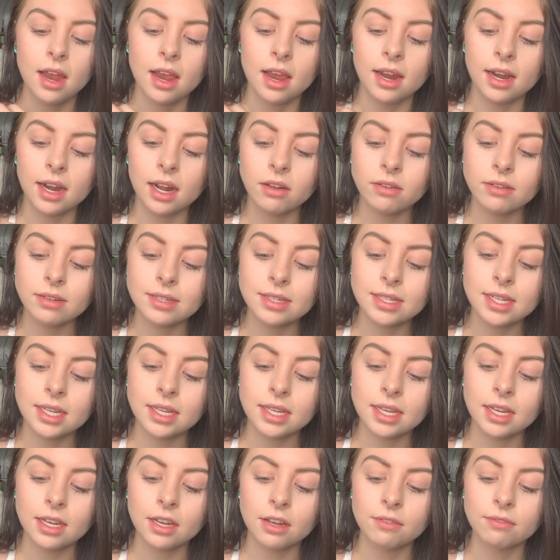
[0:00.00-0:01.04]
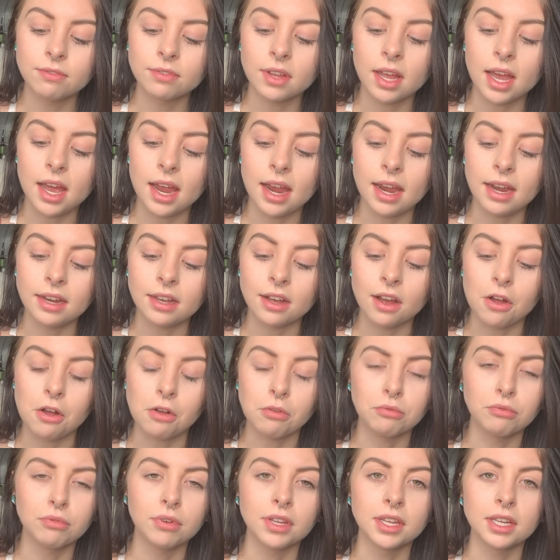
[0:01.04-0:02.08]
And I was thinking of like a
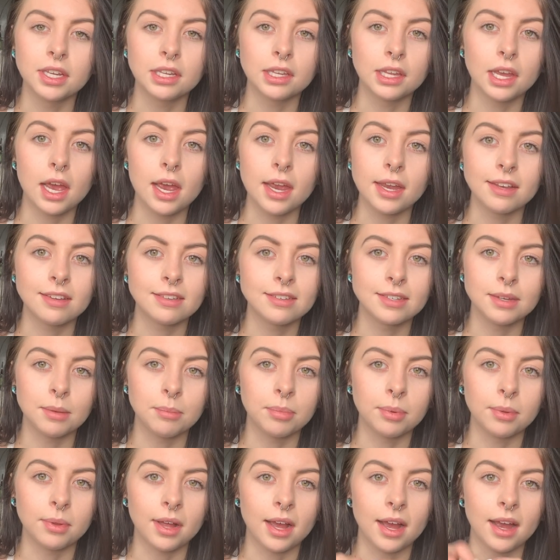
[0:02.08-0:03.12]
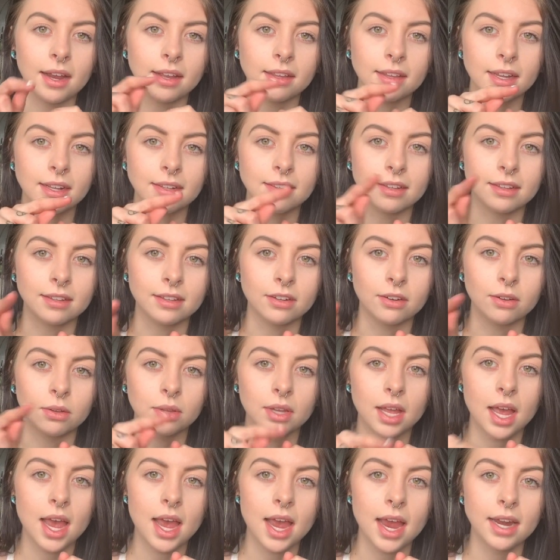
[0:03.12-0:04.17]
really like simple eye, like the little
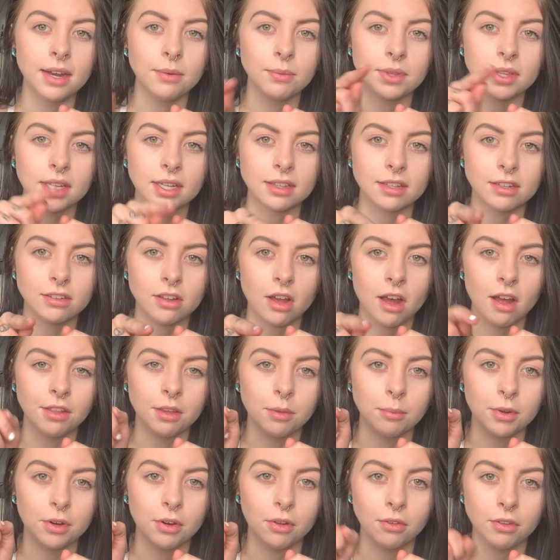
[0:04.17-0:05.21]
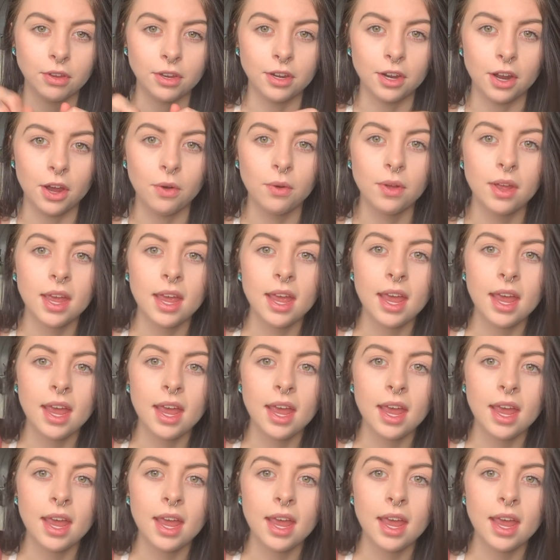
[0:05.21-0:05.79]
line with like the dot in the middle, you know?